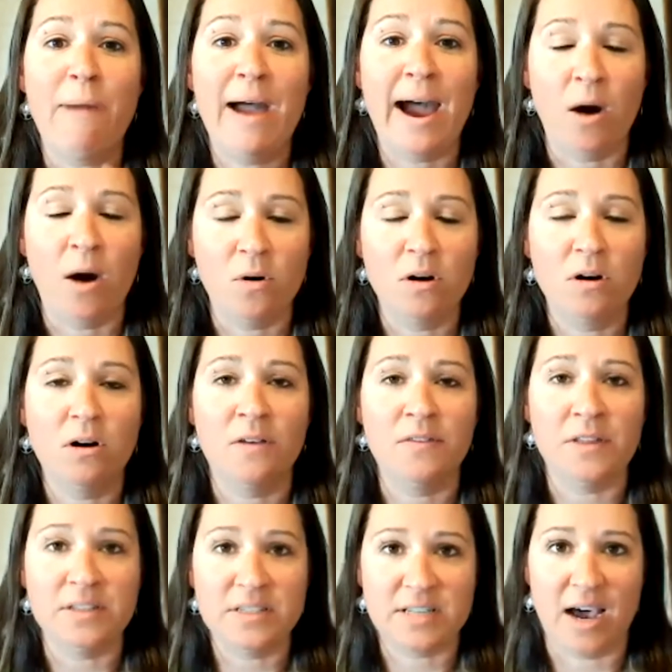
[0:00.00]
power on
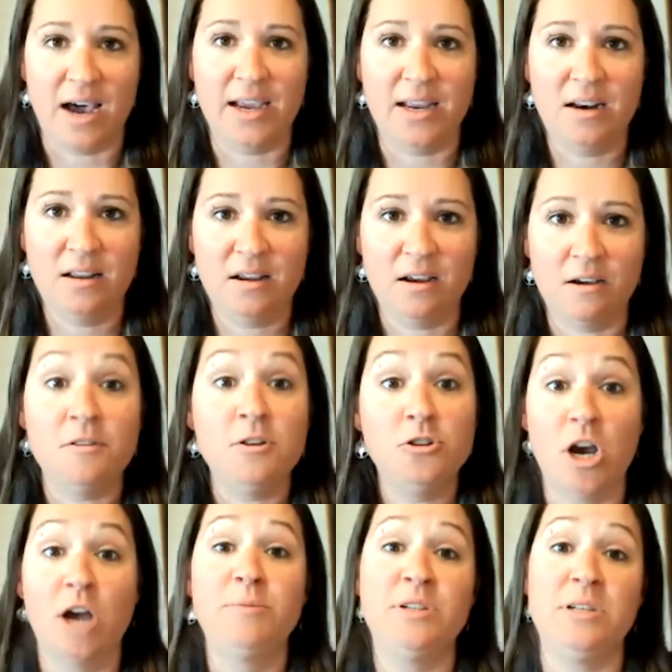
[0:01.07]
the side of the
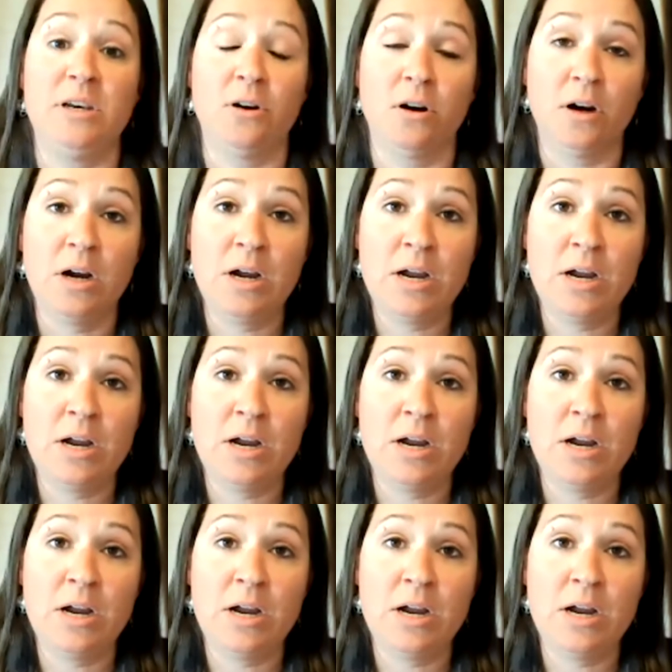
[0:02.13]
job seeker.